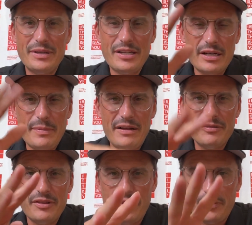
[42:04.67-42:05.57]
We talked about
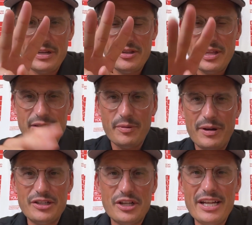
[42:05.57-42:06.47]
the 3 things we
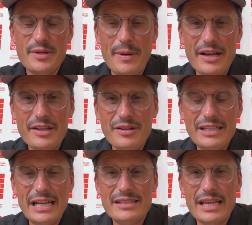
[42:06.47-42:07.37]
want to change about you.
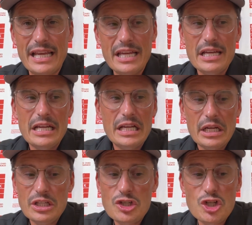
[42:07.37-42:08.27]
Yeah, it's like
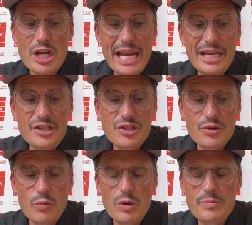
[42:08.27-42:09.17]
change
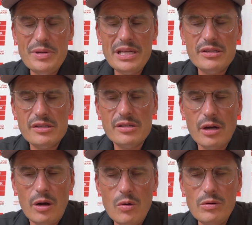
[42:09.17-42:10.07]
would be
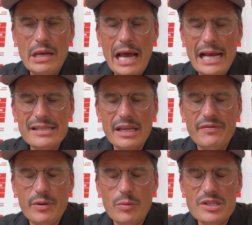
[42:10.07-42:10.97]
so nice
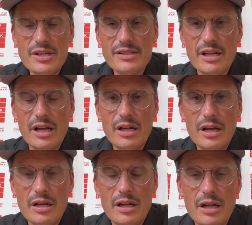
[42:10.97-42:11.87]
if it was just a
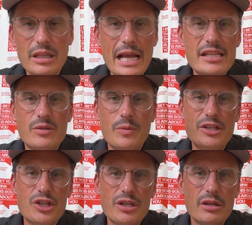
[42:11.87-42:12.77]
light
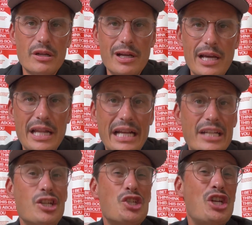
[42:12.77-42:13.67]
switch, and I
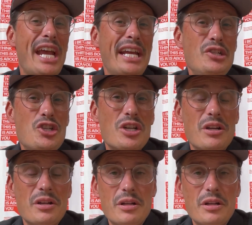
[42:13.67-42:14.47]
could just change.